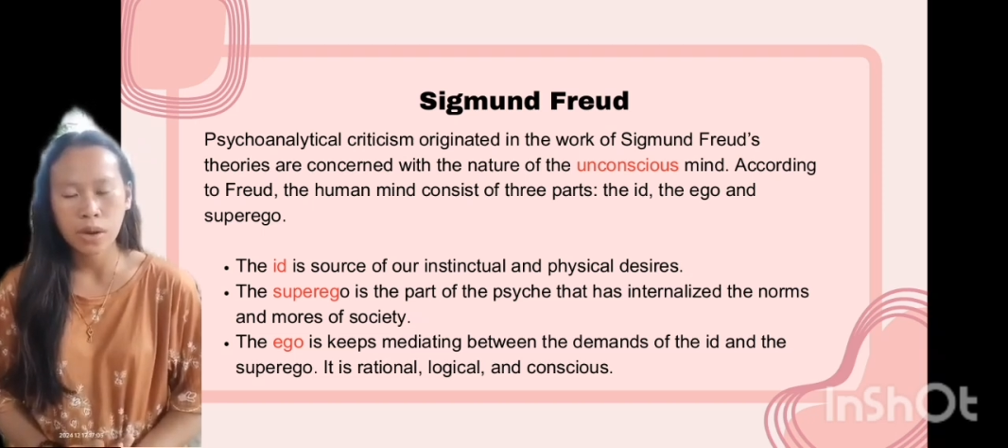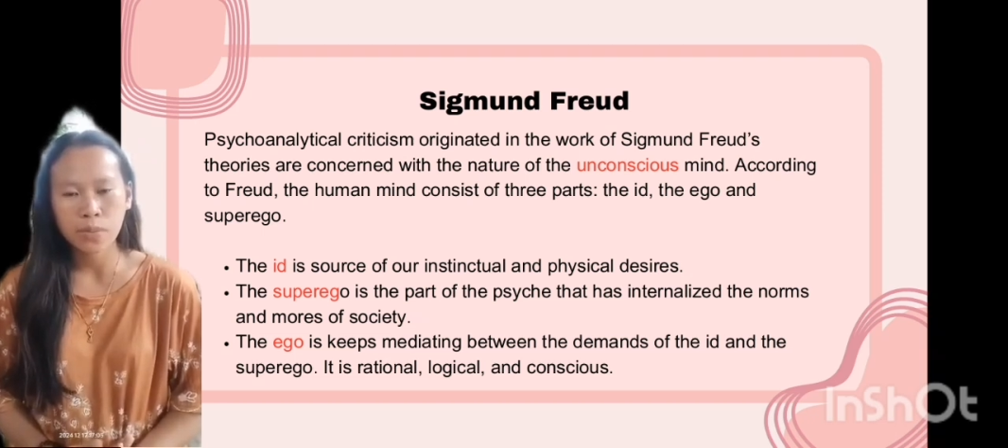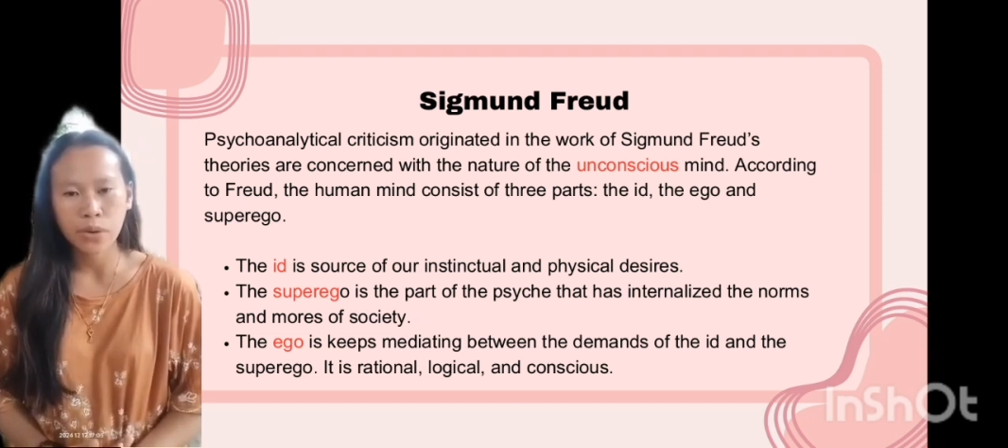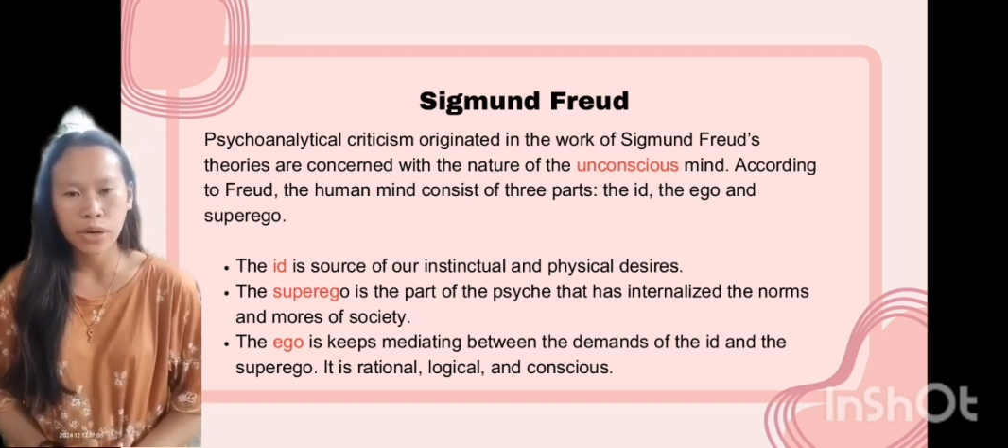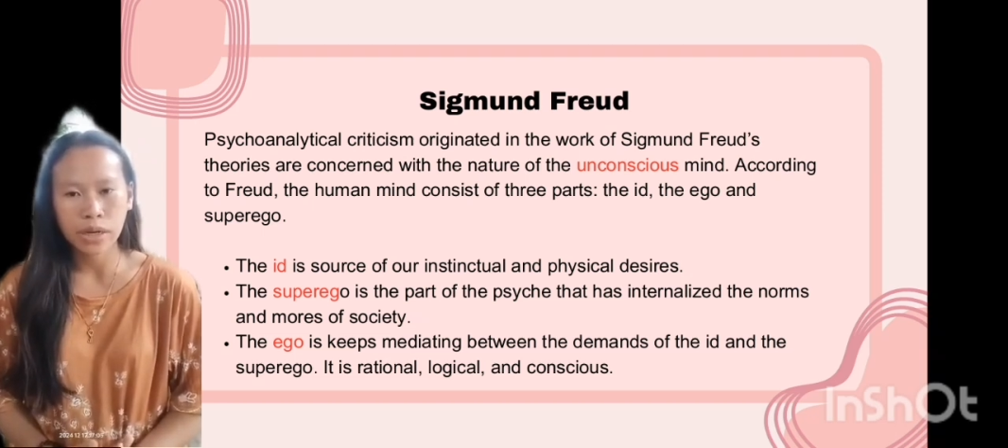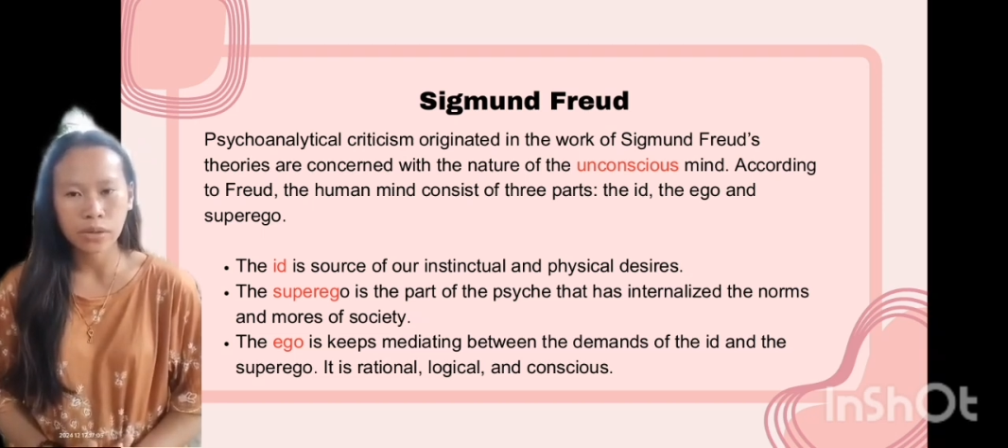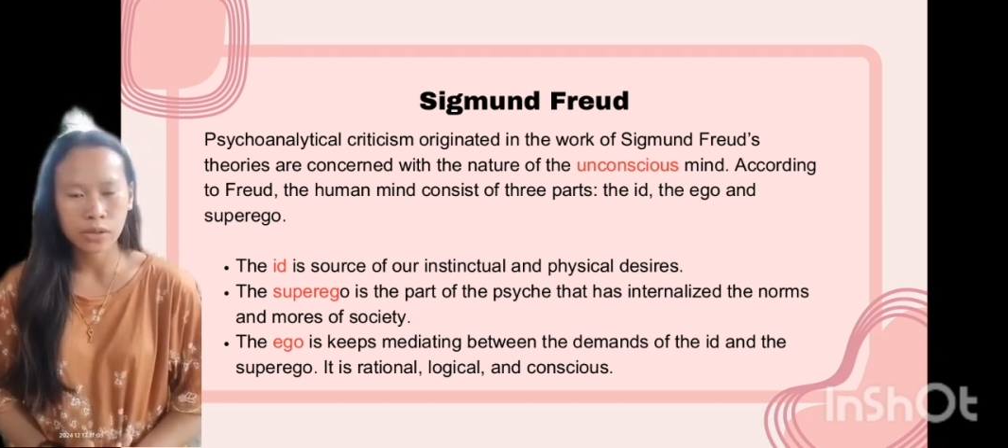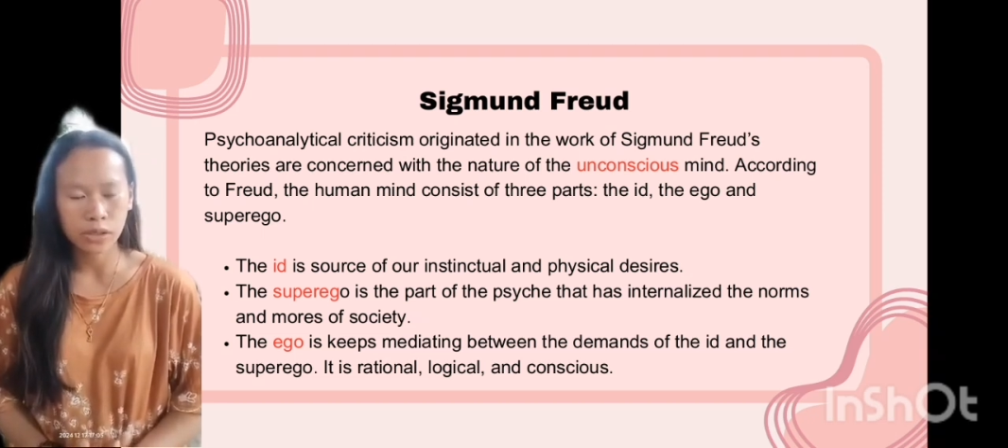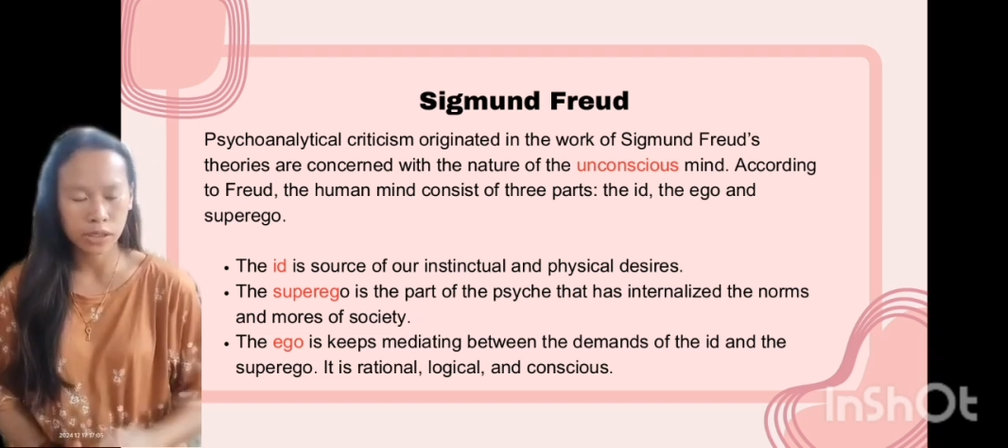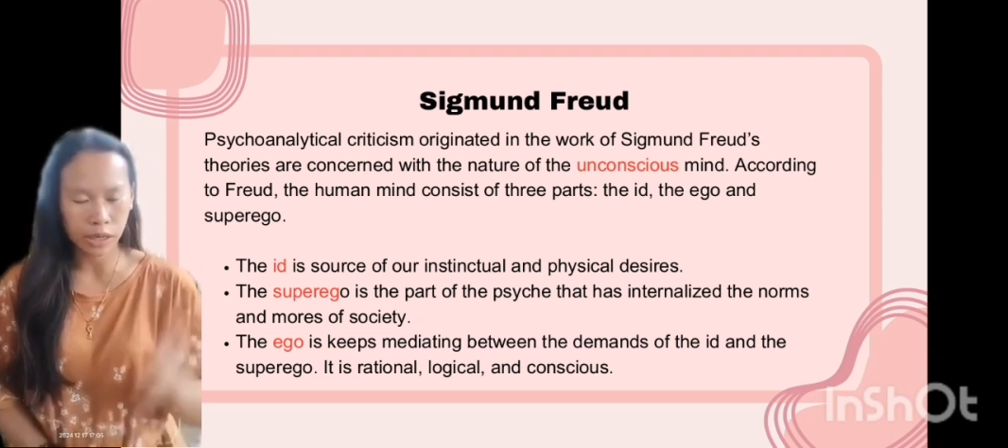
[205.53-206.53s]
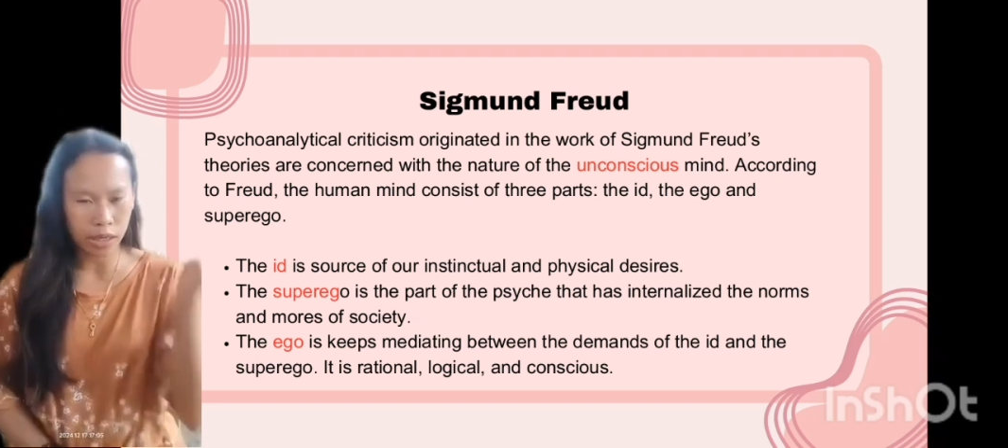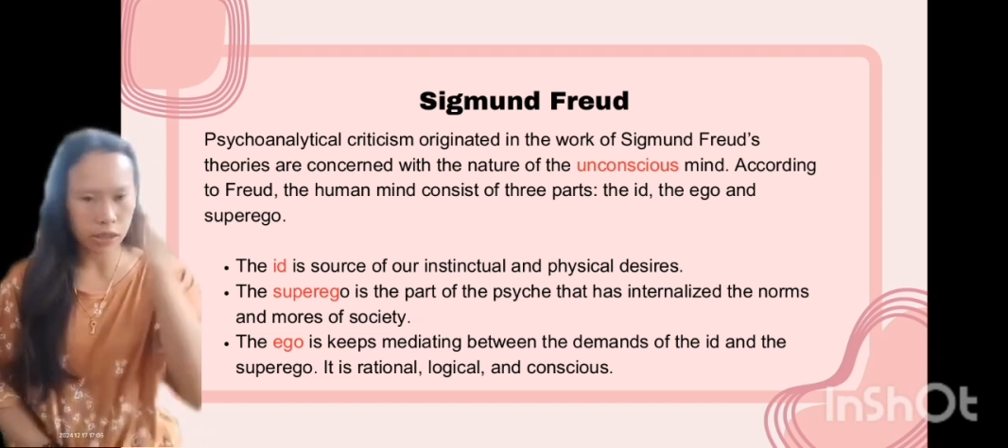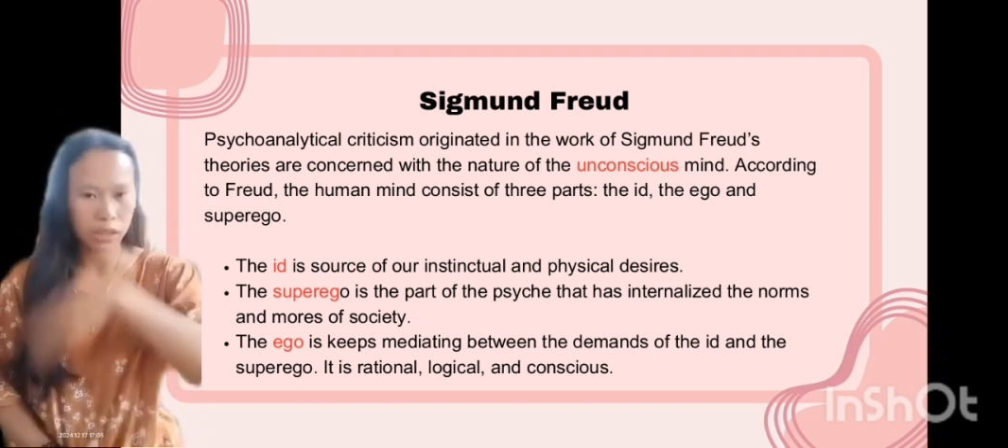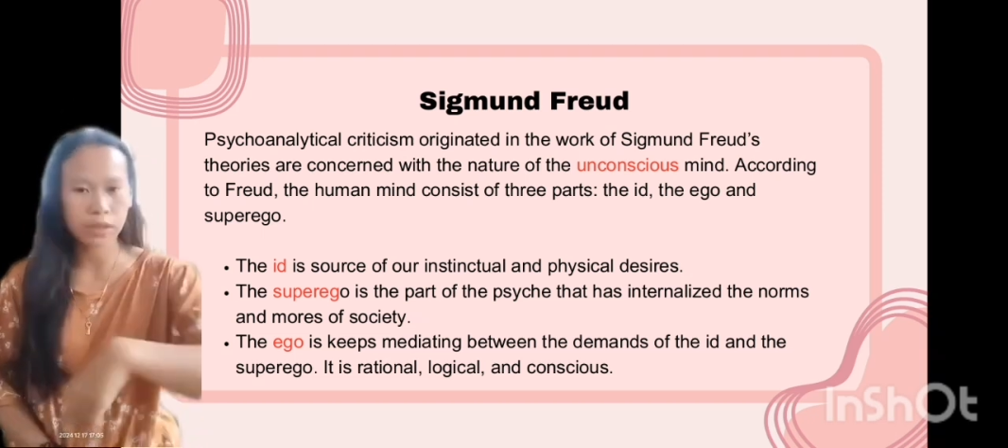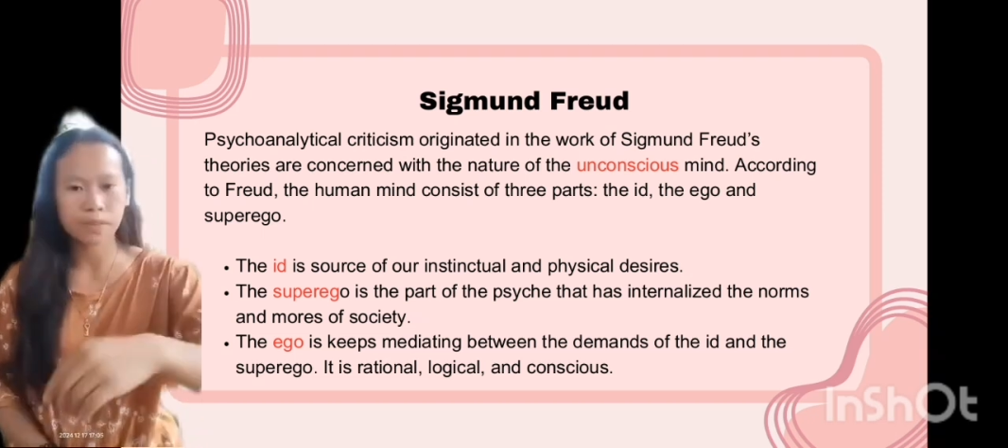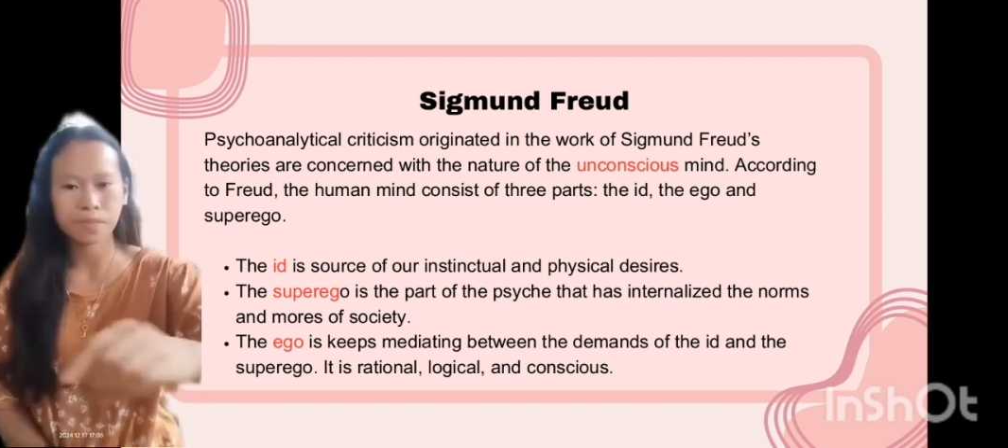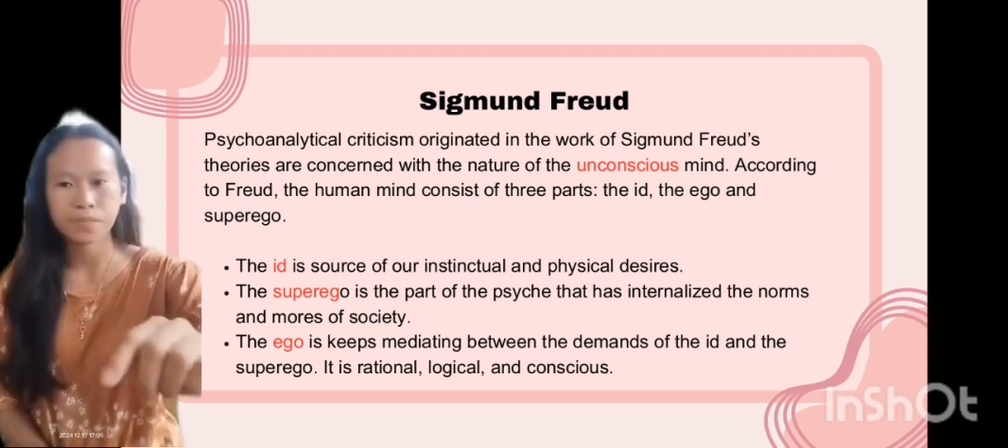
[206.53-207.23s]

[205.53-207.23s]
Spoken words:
moral constraints.